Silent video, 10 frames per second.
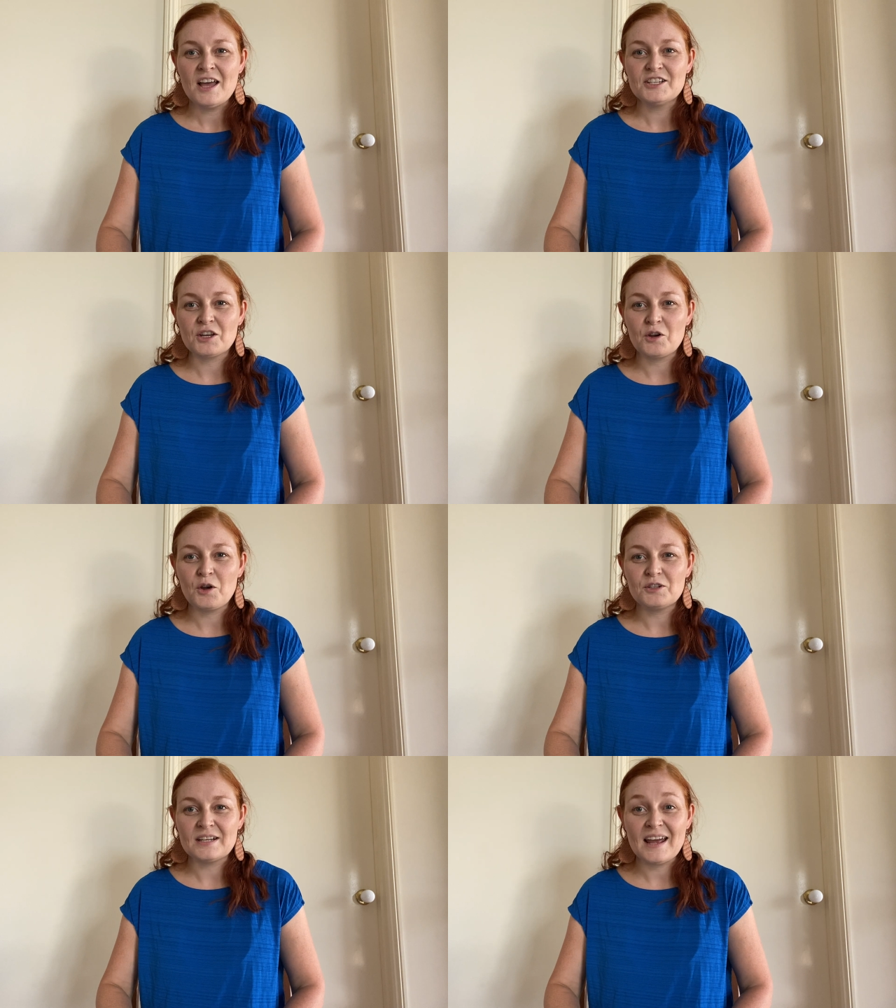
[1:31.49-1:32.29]
So
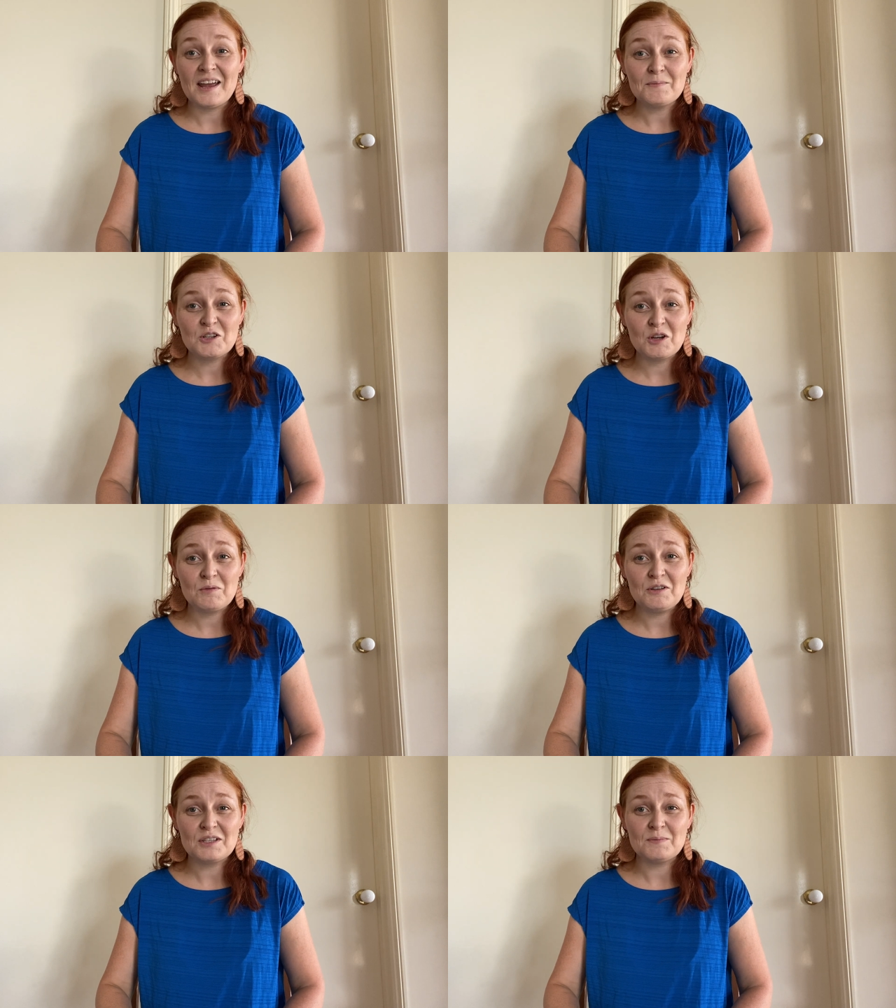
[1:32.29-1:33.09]
today I'm sharing with
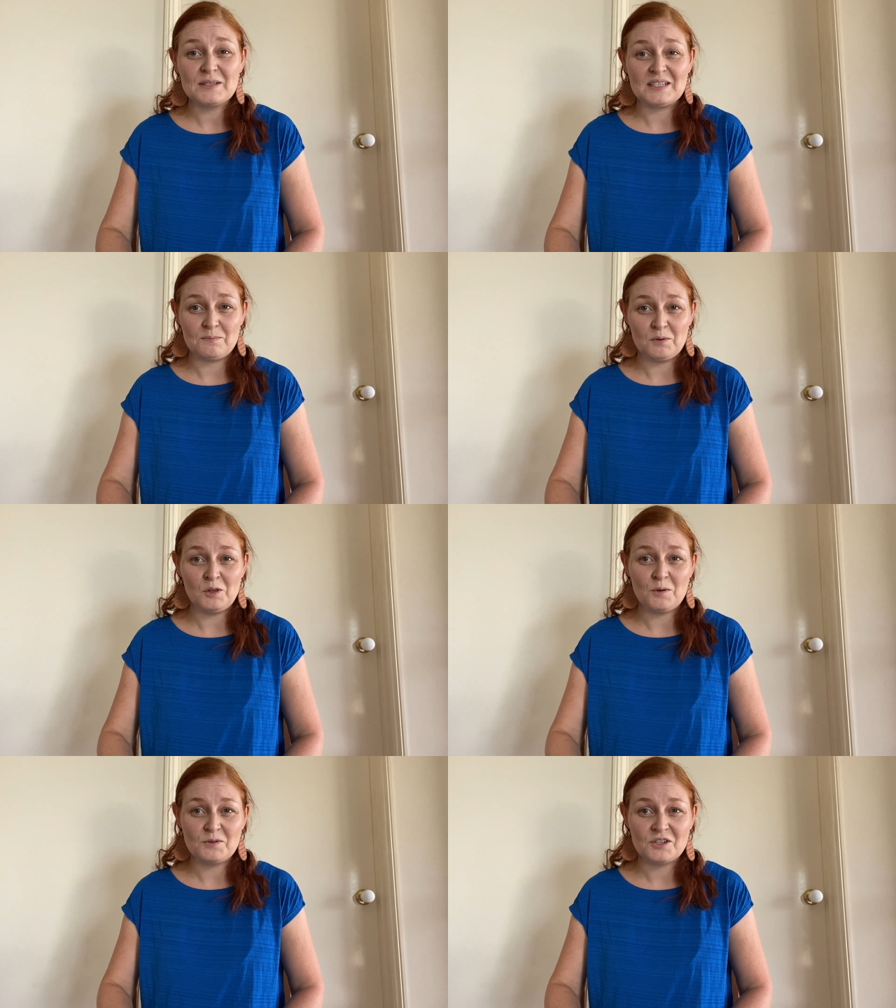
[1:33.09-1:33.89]
you some simple
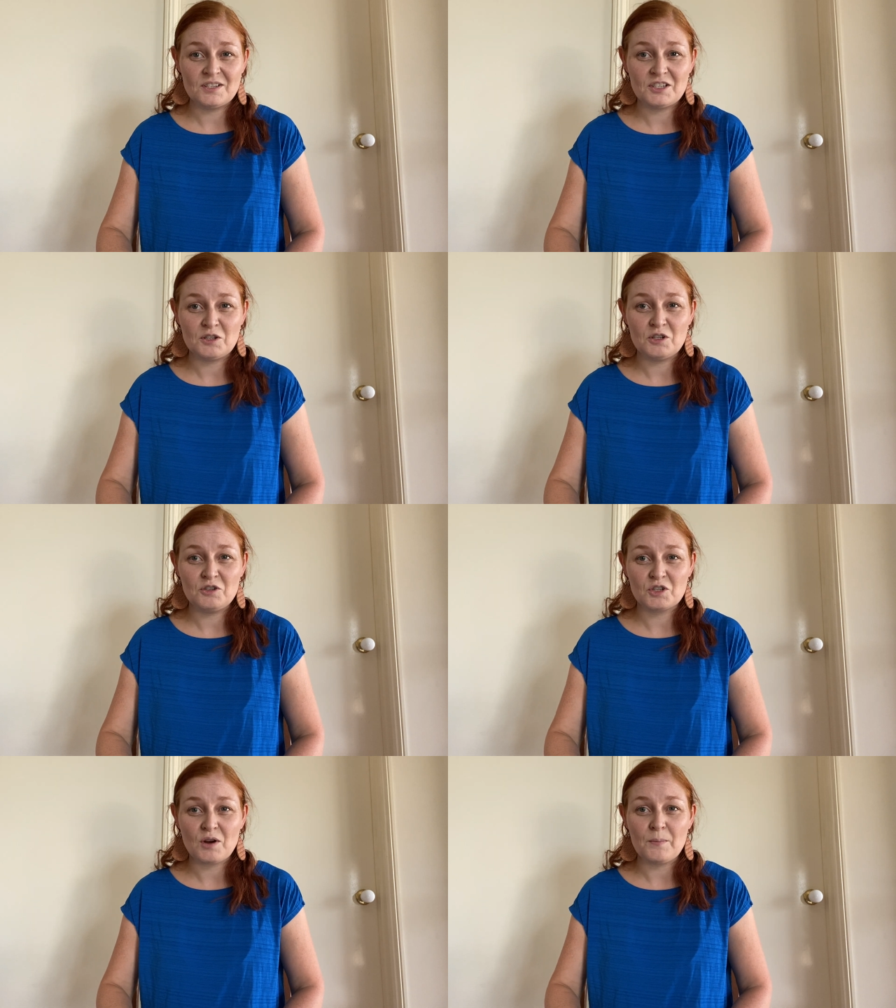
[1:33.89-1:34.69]
options to do your
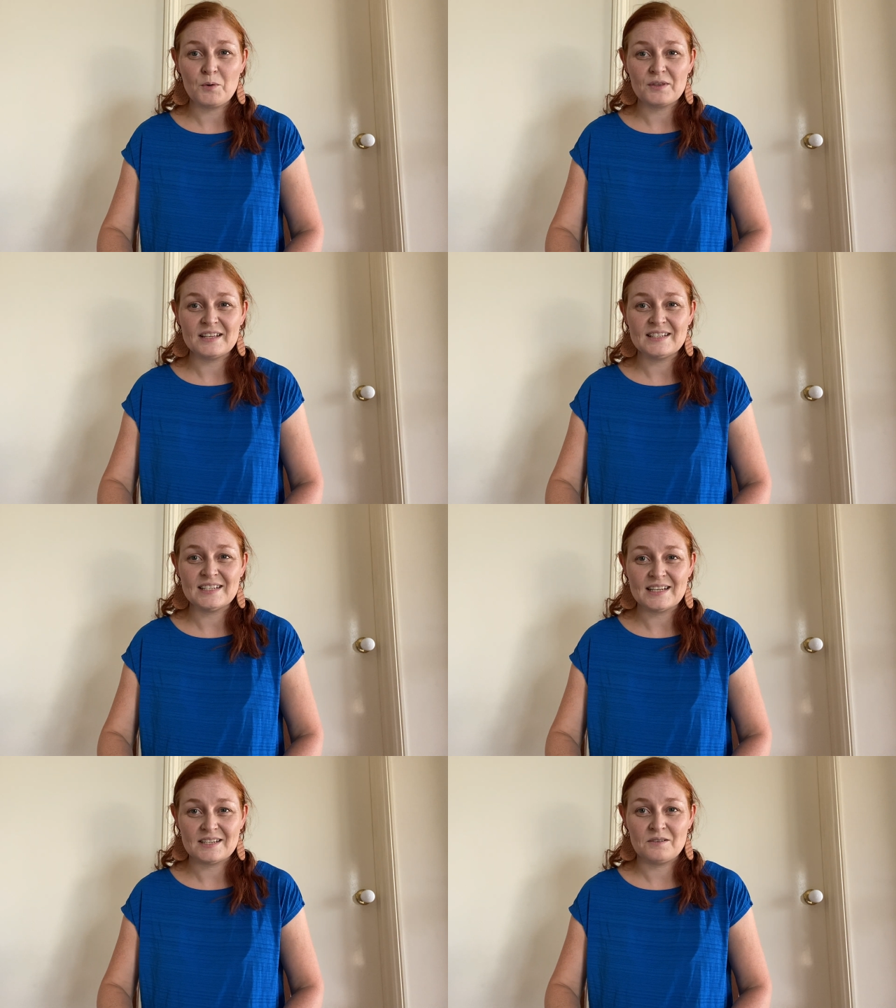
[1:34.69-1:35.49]
scrapbook that
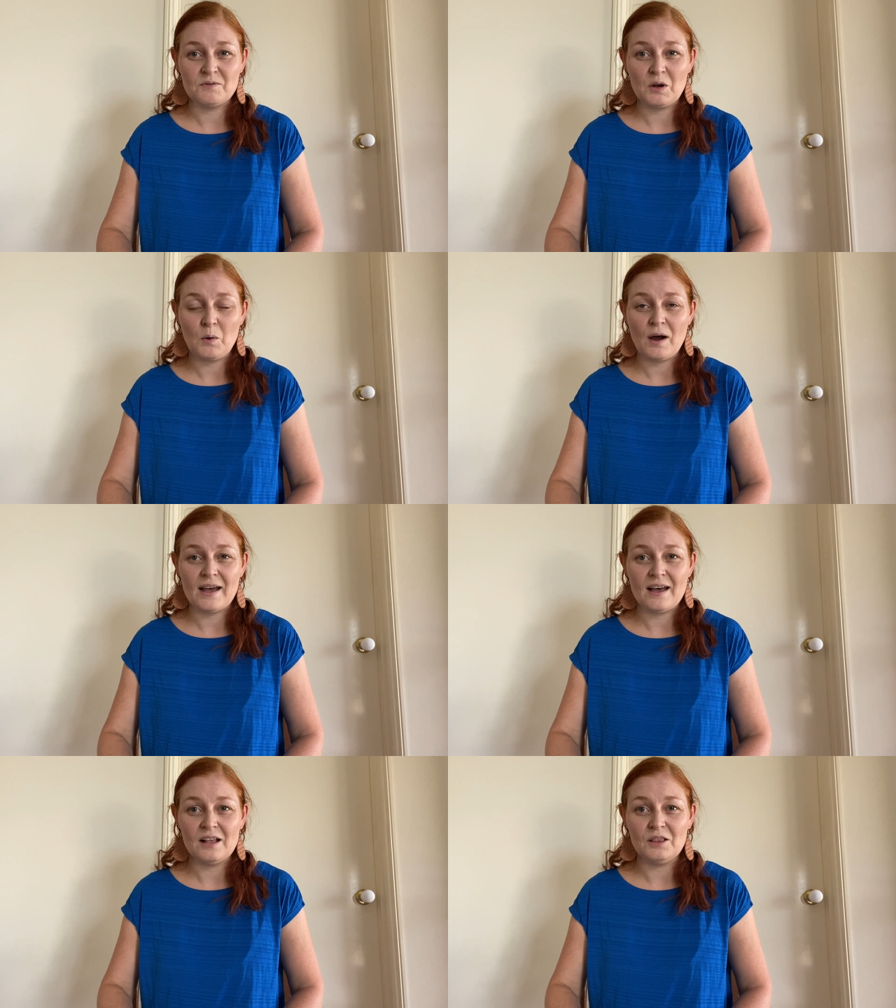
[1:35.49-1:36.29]
doesn't
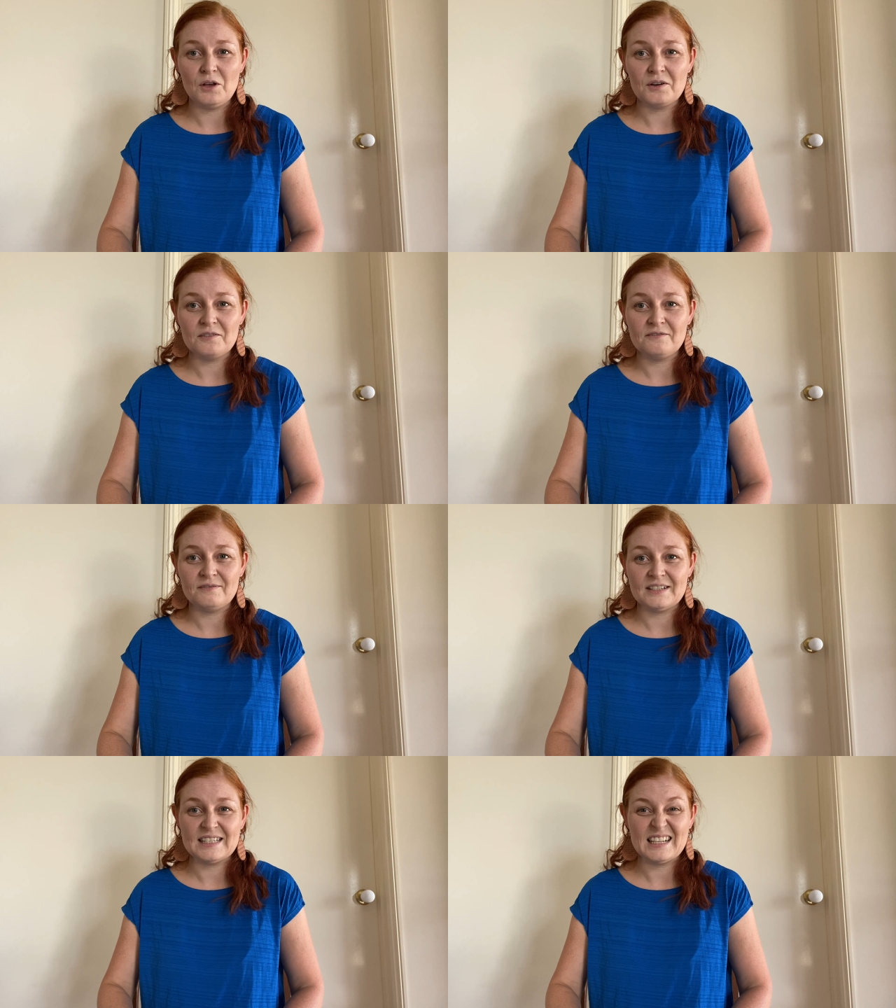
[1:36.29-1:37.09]
require a lot of
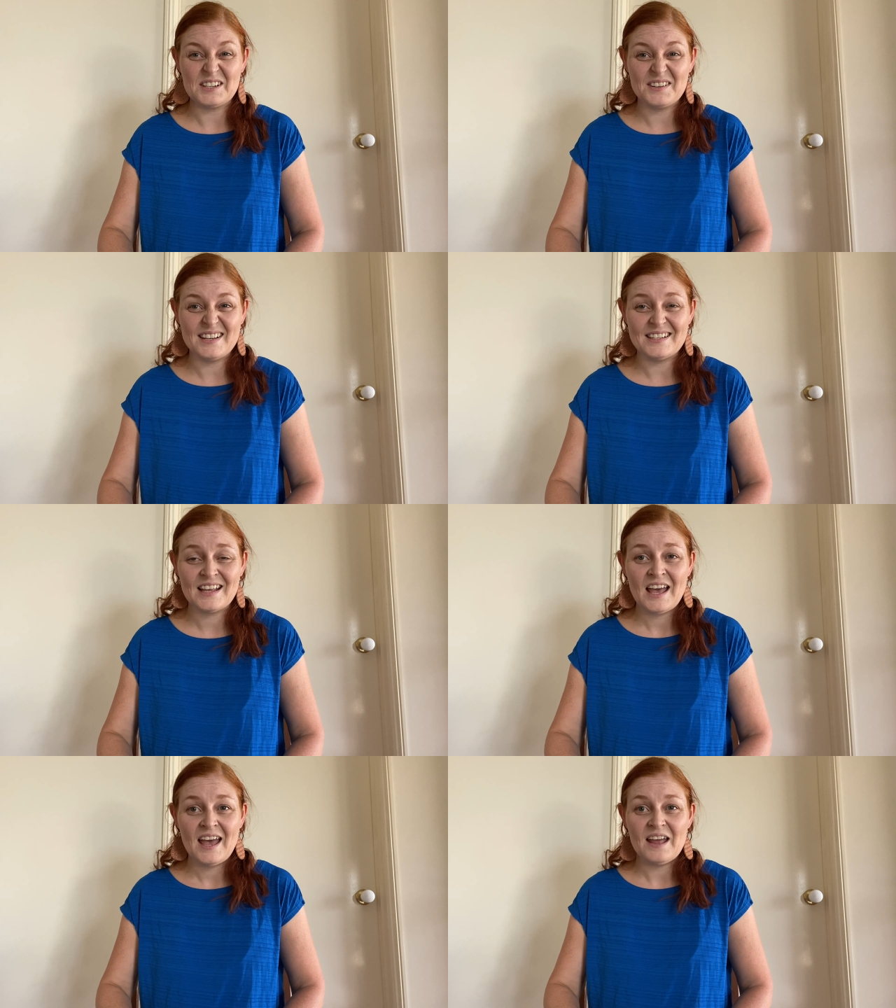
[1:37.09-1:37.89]
accessories.
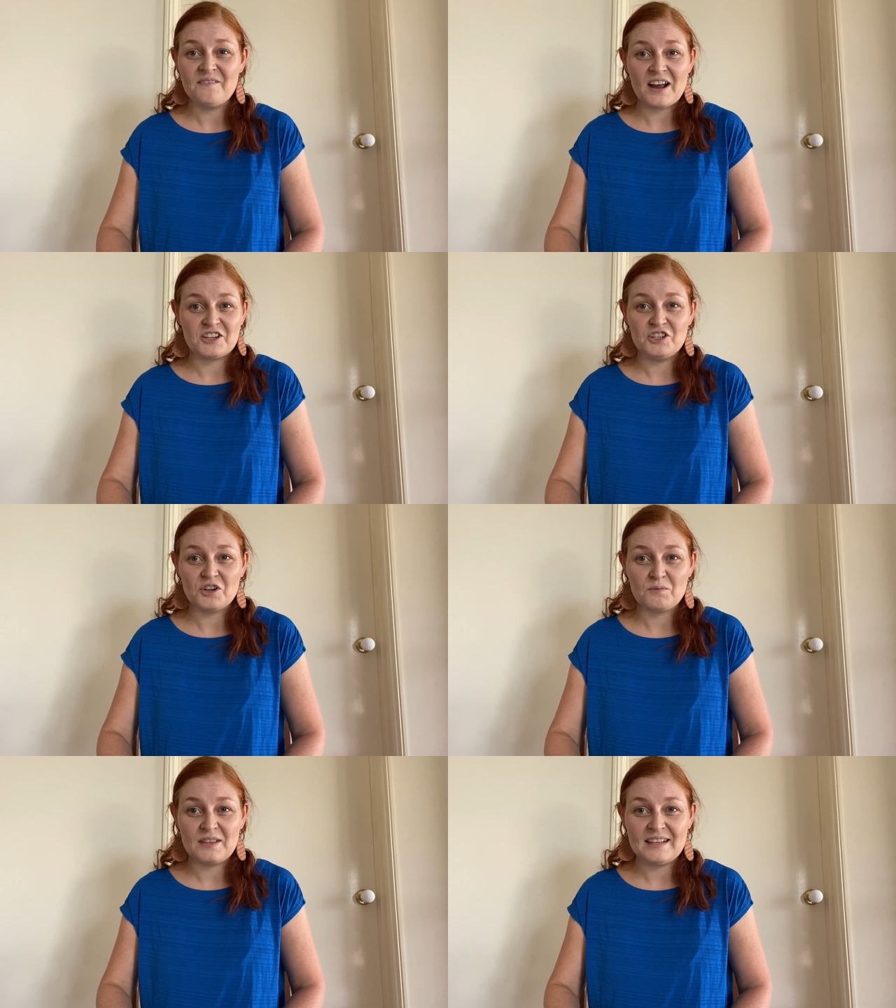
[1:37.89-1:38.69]
In fact, you
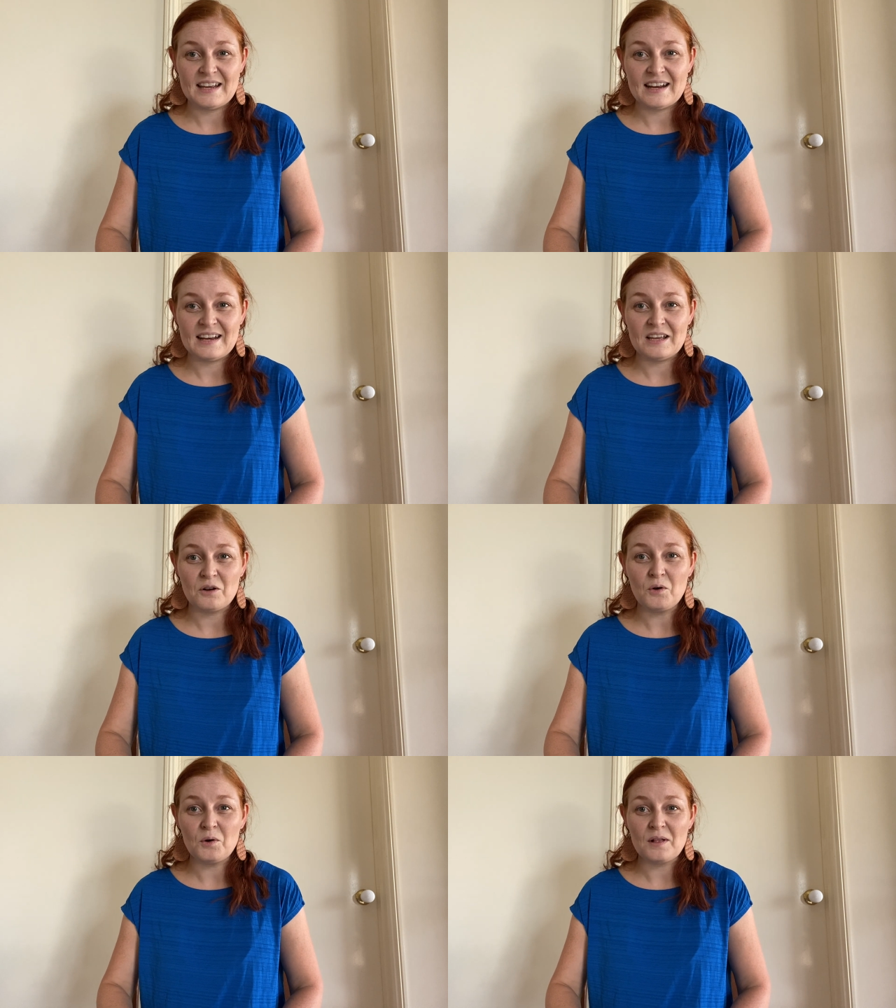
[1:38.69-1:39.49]
don't really need any at
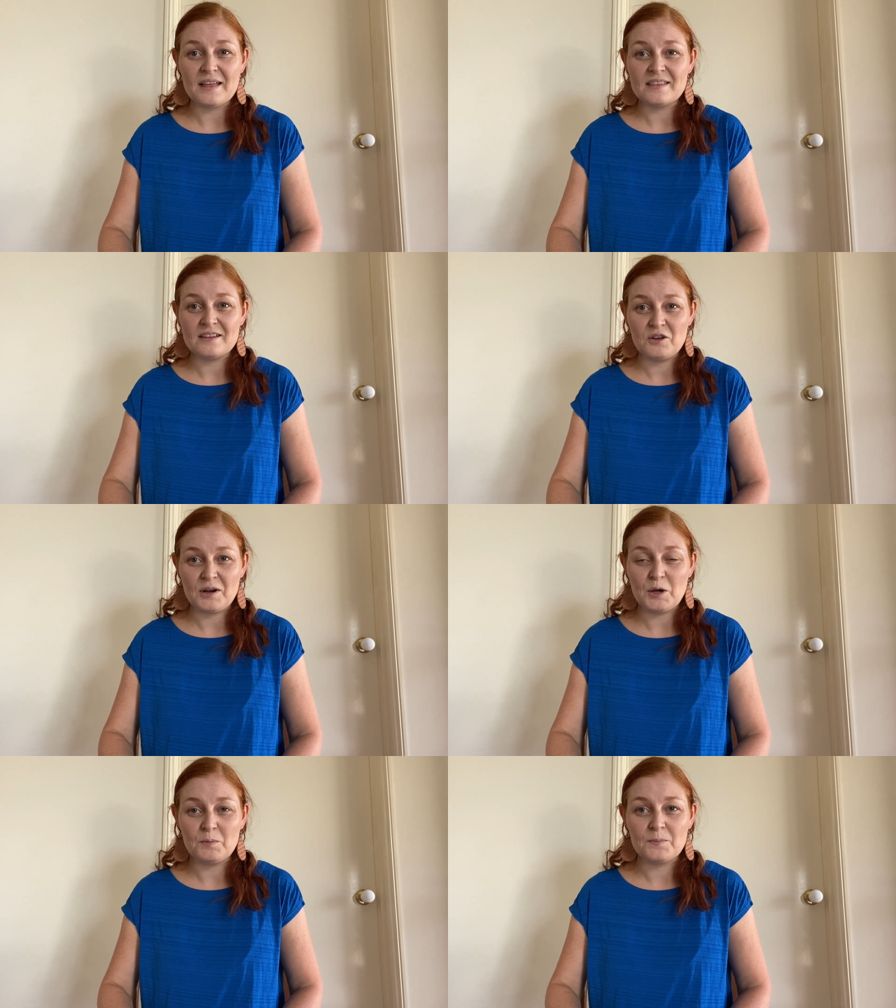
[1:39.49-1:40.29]
all other than your
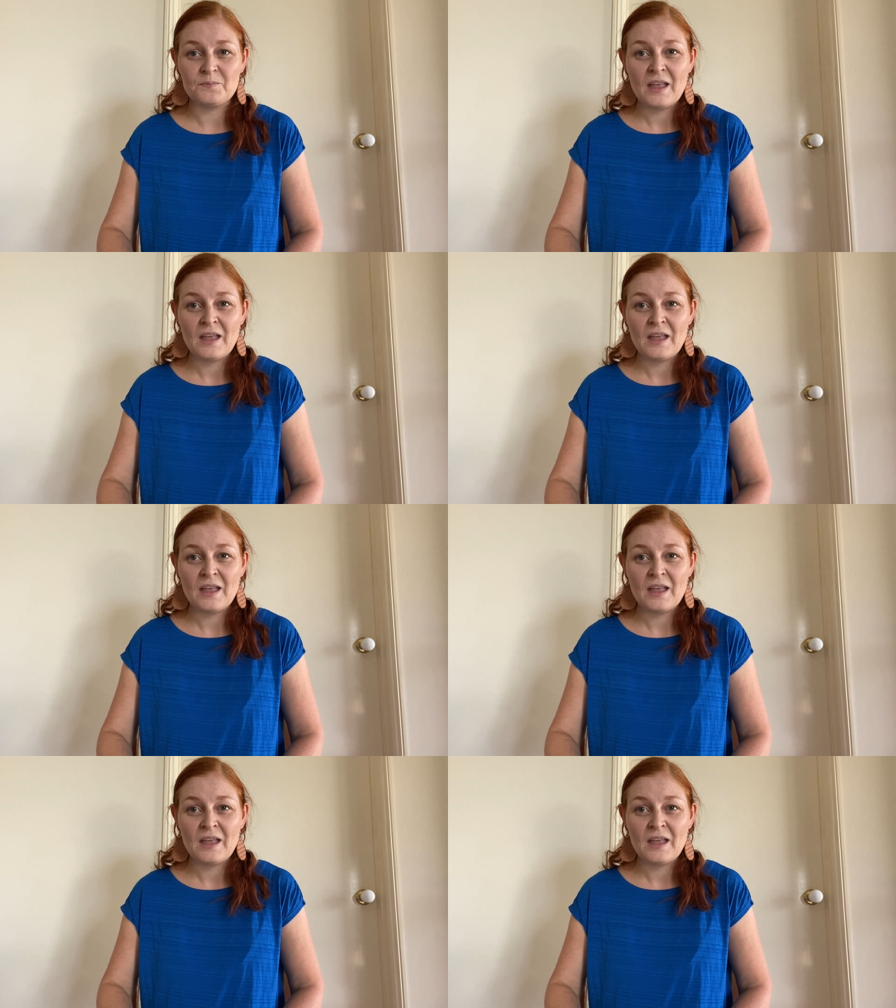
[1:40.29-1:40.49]
album.